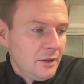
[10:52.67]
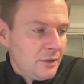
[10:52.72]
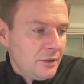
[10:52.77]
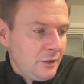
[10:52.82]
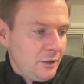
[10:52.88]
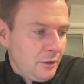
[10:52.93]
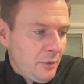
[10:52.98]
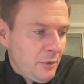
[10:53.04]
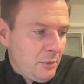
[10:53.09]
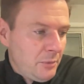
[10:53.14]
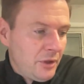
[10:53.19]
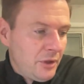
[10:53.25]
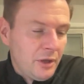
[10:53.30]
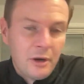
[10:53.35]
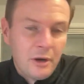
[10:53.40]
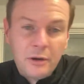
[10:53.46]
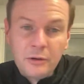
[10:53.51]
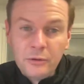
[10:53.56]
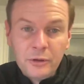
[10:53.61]
maybe they
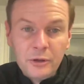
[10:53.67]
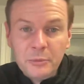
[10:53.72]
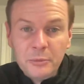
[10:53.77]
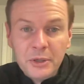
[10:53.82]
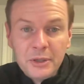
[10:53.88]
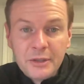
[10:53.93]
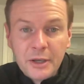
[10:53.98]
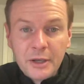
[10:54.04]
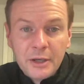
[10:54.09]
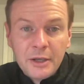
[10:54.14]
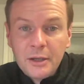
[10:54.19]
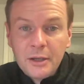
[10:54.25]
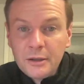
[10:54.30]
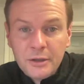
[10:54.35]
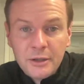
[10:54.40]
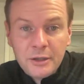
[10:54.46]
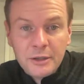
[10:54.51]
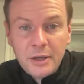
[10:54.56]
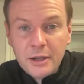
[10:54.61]
are a little bit tight
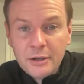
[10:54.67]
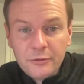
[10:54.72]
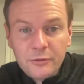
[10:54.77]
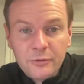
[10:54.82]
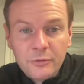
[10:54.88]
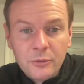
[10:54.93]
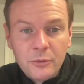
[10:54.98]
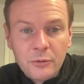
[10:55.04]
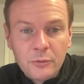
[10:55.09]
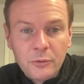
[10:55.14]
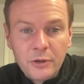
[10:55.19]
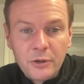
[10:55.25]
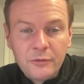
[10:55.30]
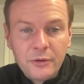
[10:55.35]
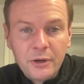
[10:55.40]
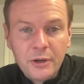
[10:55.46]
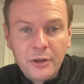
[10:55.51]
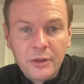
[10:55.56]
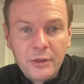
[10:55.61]
and they kind of run a
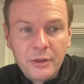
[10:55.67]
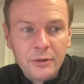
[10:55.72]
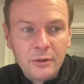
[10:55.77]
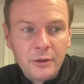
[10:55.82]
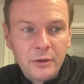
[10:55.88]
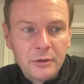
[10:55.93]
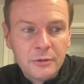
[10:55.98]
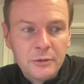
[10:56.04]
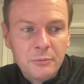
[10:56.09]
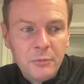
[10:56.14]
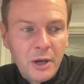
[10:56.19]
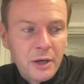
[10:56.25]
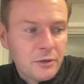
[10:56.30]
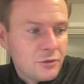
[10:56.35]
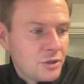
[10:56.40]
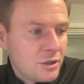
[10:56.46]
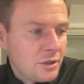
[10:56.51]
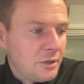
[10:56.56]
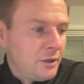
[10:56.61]
very thin
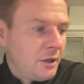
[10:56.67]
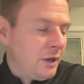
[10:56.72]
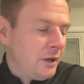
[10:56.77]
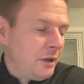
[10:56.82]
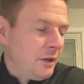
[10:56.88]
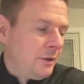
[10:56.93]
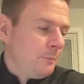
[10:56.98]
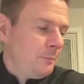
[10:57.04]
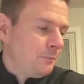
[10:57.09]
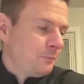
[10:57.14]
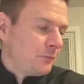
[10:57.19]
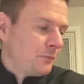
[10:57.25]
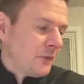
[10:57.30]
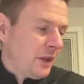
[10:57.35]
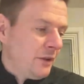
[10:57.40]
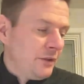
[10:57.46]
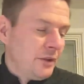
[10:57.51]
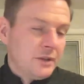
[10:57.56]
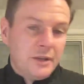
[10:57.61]
margin, and
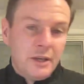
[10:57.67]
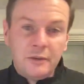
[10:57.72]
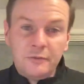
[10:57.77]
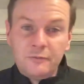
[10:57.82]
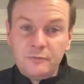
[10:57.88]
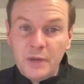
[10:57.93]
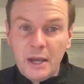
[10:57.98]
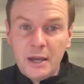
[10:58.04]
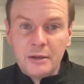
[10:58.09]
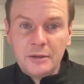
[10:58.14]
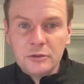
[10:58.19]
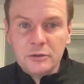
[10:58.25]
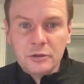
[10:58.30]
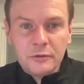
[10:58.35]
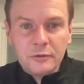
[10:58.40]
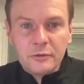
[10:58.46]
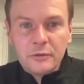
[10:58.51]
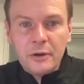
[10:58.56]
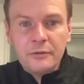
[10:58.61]
they take advantage
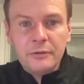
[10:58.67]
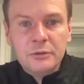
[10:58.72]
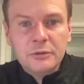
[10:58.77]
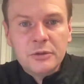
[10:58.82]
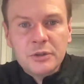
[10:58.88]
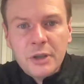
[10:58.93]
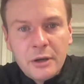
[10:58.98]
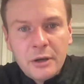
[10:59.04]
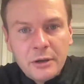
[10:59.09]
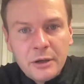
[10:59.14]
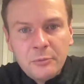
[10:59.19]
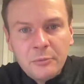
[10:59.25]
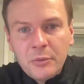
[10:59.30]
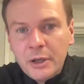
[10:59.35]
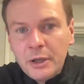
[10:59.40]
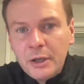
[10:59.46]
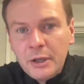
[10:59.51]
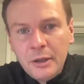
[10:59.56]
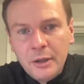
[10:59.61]
of revenue sharing.
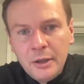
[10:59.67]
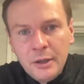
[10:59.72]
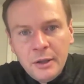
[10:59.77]
But